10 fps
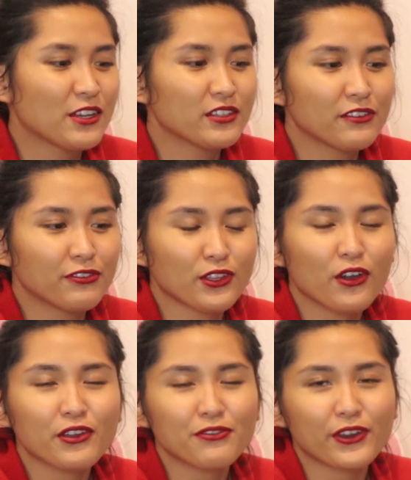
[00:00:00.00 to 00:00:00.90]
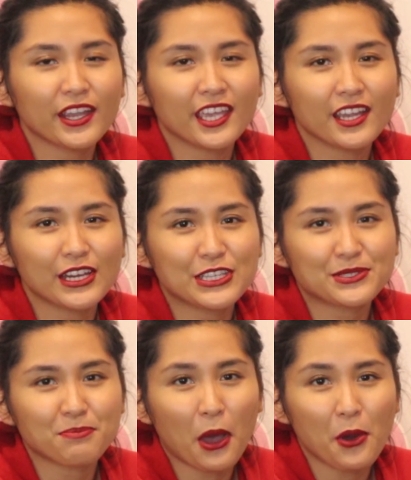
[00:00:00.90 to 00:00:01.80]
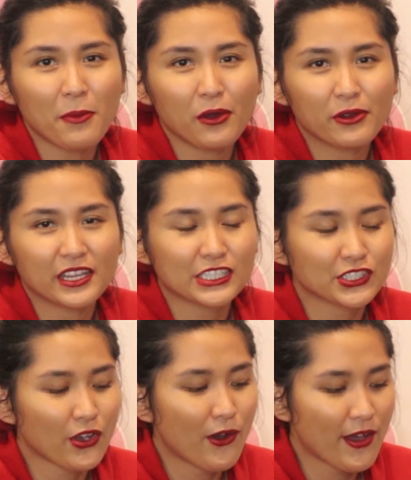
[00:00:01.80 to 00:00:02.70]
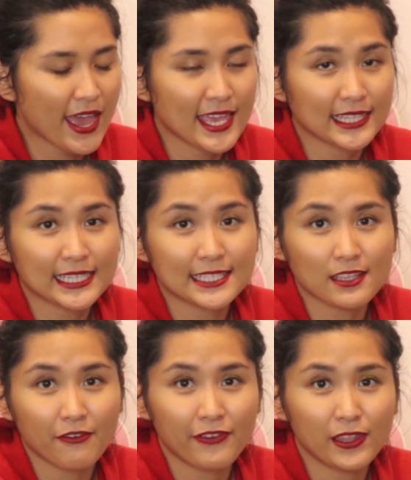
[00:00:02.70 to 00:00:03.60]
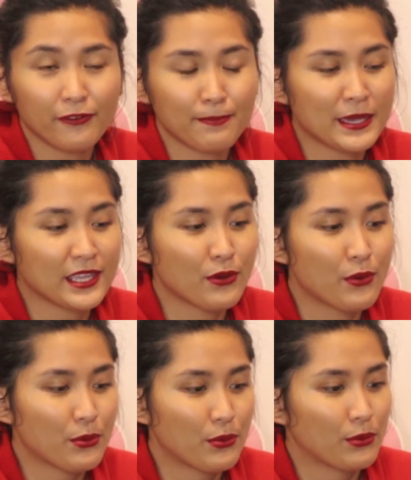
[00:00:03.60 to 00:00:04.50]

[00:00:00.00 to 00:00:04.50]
So the photographer here is Mao Mauricio, and he's a Filipino.